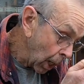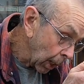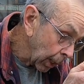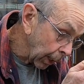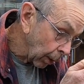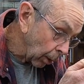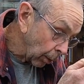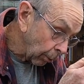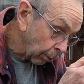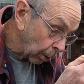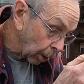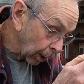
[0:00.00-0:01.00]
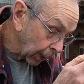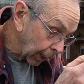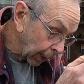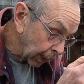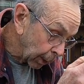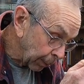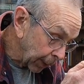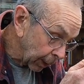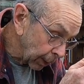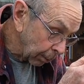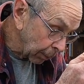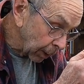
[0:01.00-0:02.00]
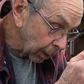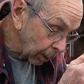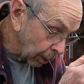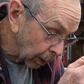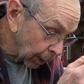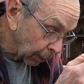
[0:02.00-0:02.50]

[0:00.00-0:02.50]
I call it a frog, I guess, because it must look like a